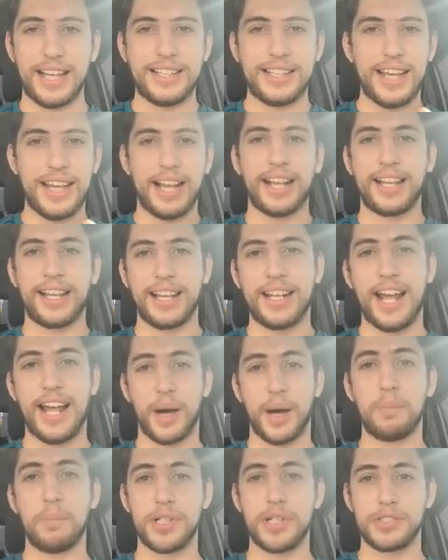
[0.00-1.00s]
that can
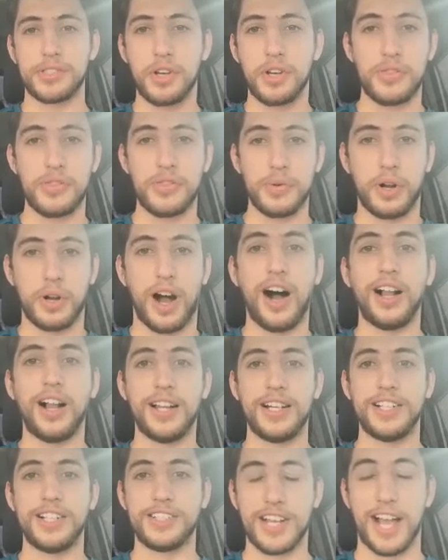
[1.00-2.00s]
help us go through
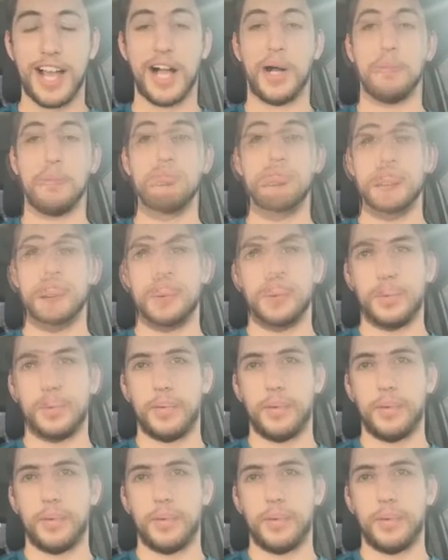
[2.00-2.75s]
college helps